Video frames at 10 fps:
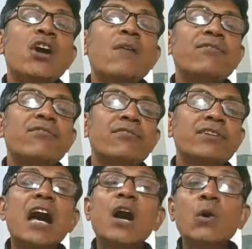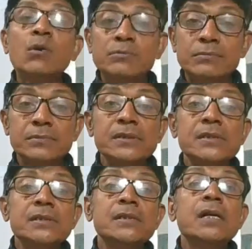switching off
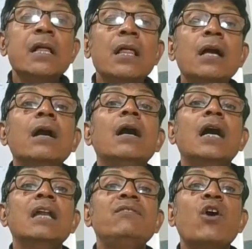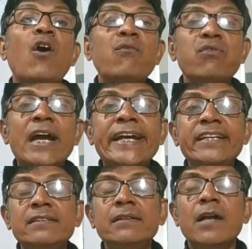now. I'll be
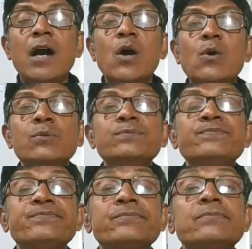offline now